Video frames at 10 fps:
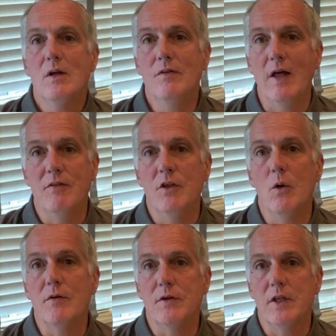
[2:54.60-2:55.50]
that though
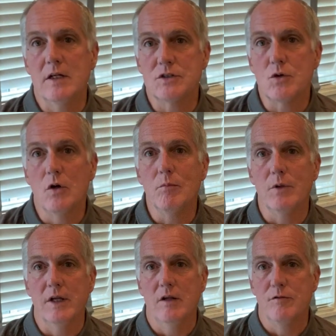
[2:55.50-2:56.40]
everything is
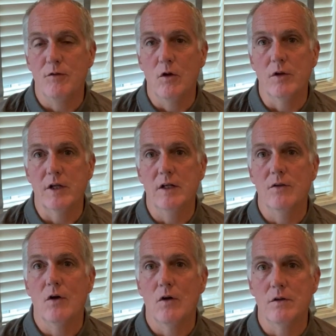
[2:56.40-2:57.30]
crumbling and falling into
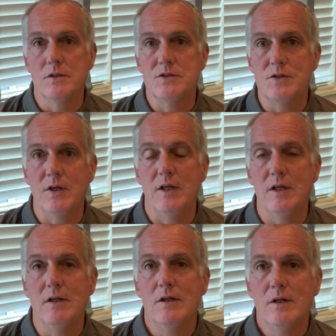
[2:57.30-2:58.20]
the heart of the
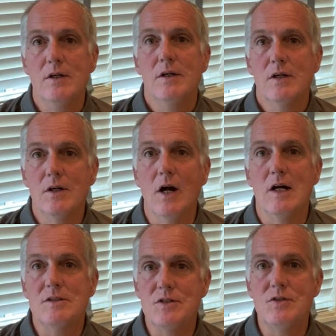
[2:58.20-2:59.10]
sea,
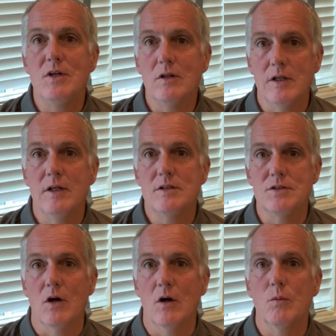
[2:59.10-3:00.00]
God still is
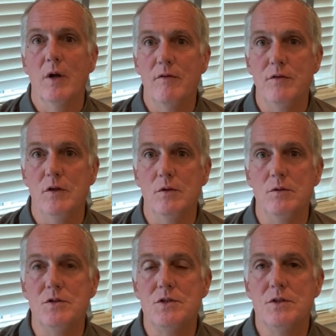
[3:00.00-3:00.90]
our
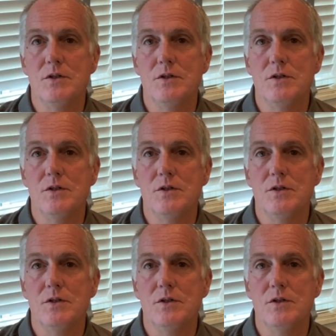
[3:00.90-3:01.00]
refuge